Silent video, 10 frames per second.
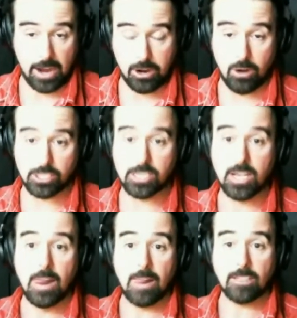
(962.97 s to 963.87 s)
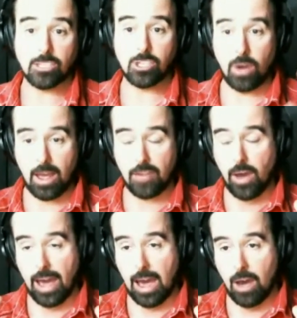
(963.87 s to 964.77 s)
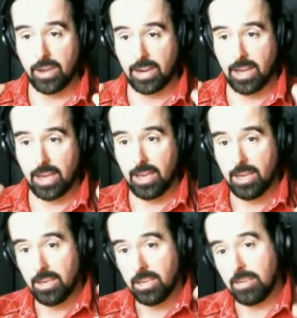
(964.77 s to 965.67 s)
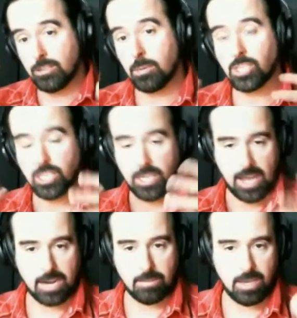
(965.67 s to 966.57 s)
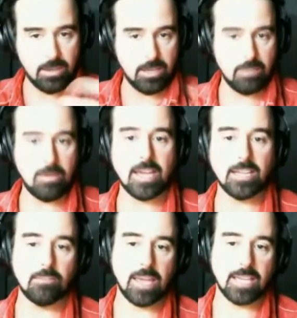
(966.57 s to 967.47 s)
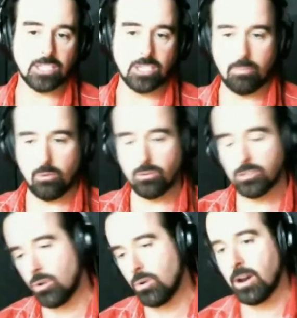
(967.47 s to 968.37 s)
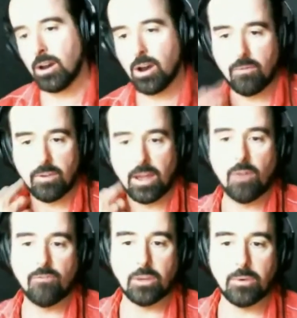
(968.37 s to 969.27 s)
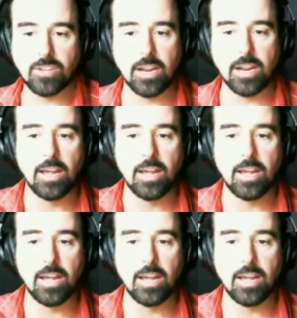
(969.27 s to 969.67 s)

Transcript: notes. So I thought, how can I give so much anatomy and make it simple? So hopefully we've done it.